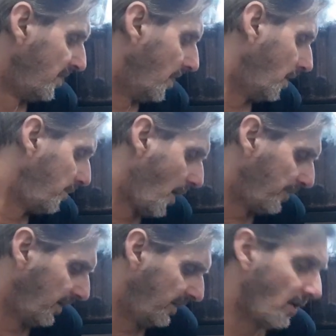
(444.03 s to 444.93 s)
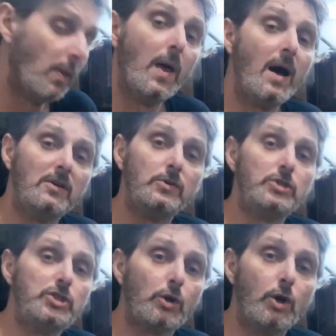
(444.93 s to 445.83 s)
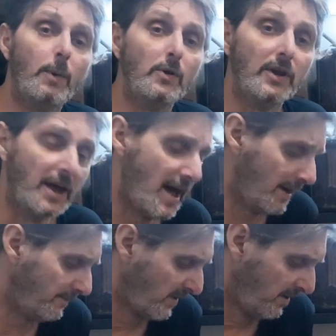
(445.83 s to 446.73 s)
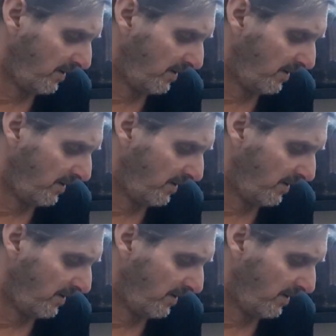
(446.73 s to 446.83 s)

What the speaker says: I'll pop the lid on that, chuck them under there,